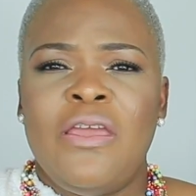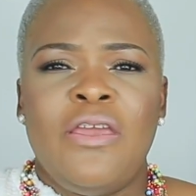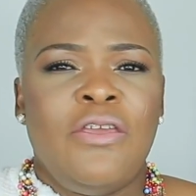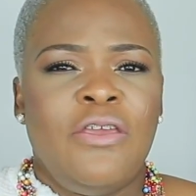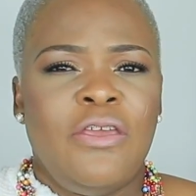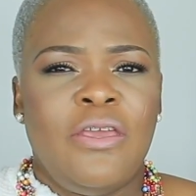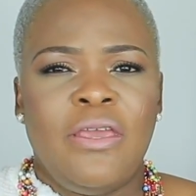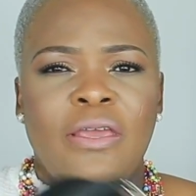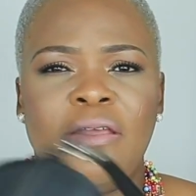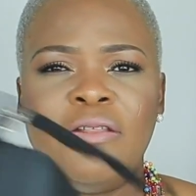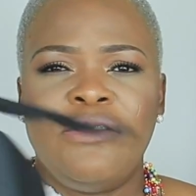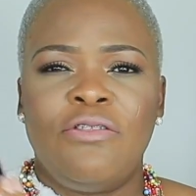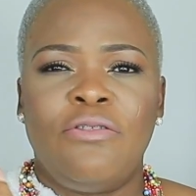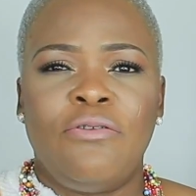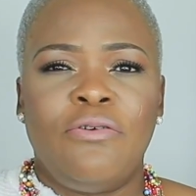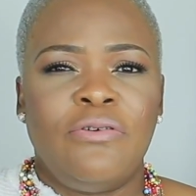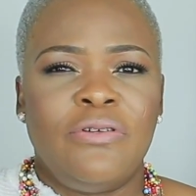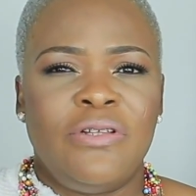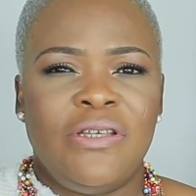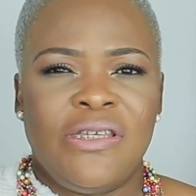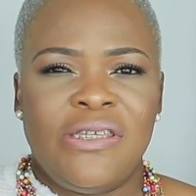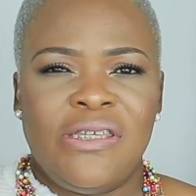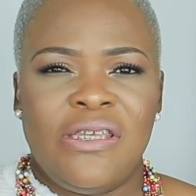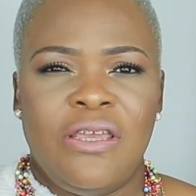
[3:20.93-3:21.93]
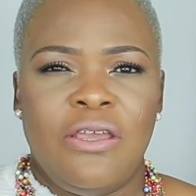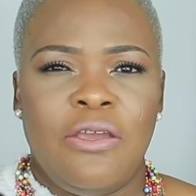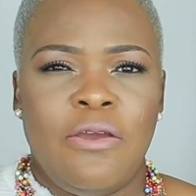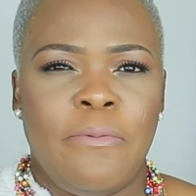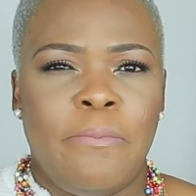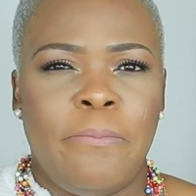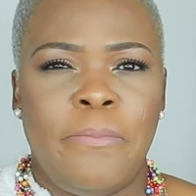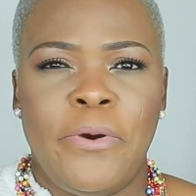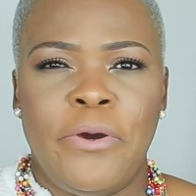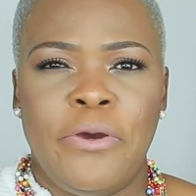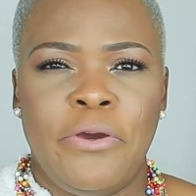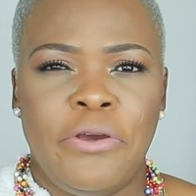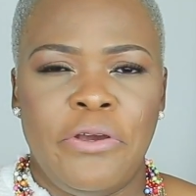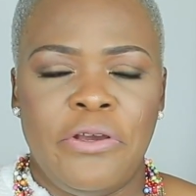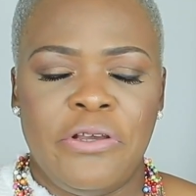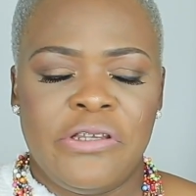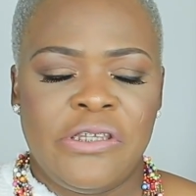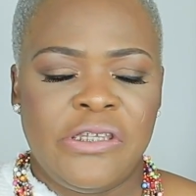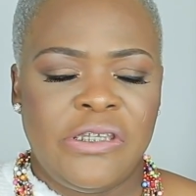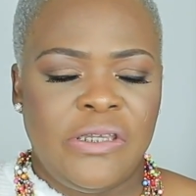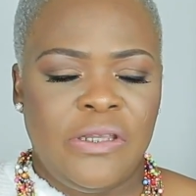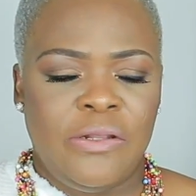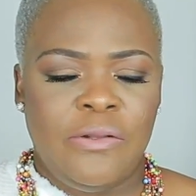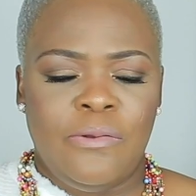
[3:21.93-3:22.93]
You can throw this in your
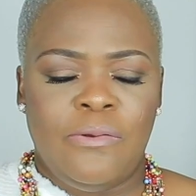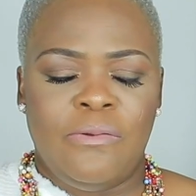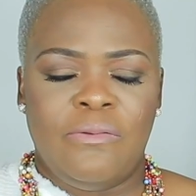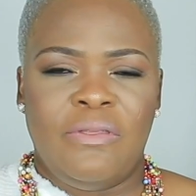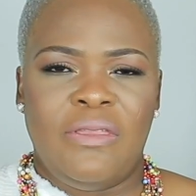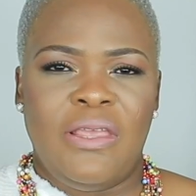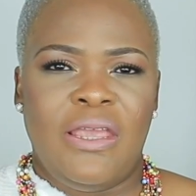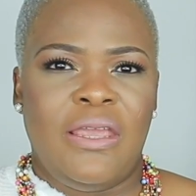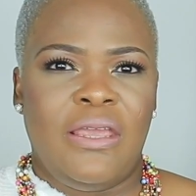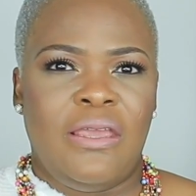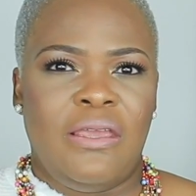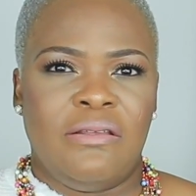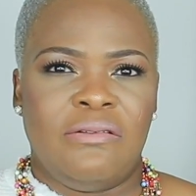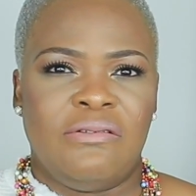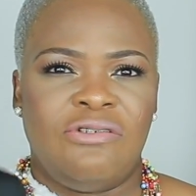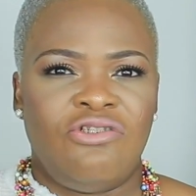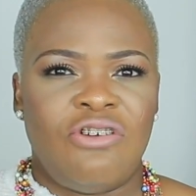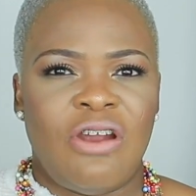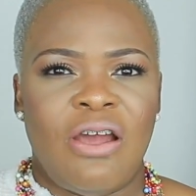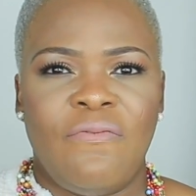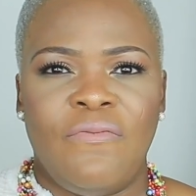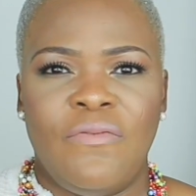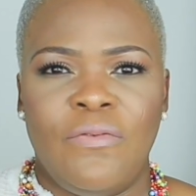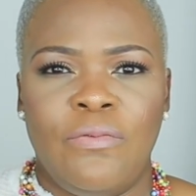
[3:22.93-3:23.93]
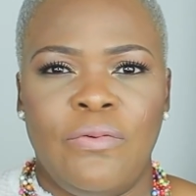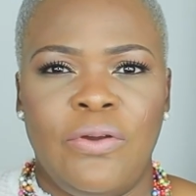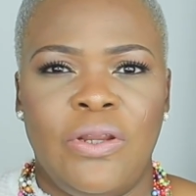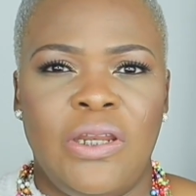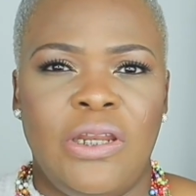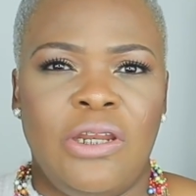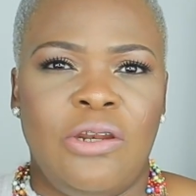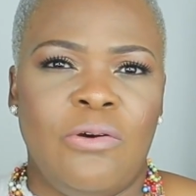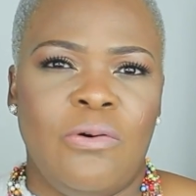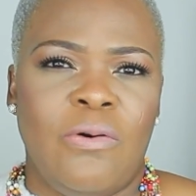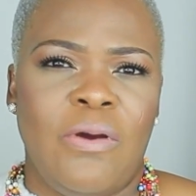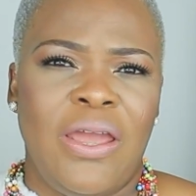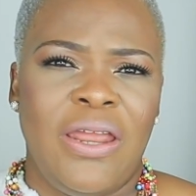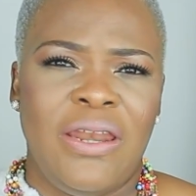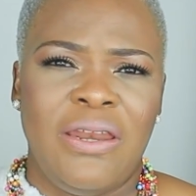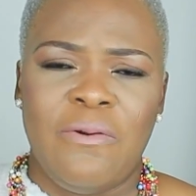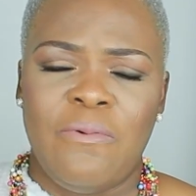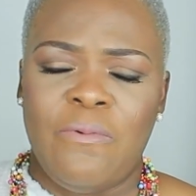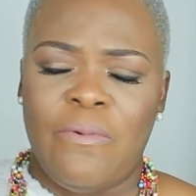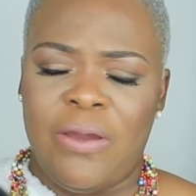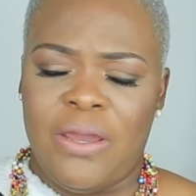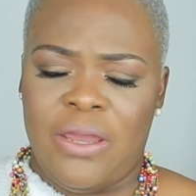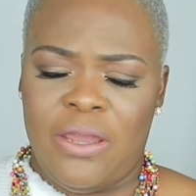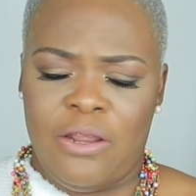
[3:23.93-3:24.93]
purse, take it, travel with it, or
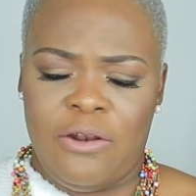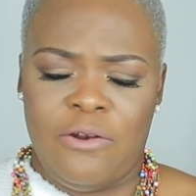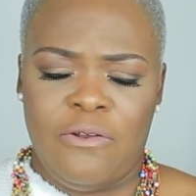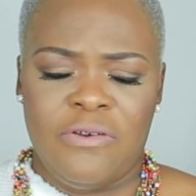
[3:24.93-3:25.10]
anywhere.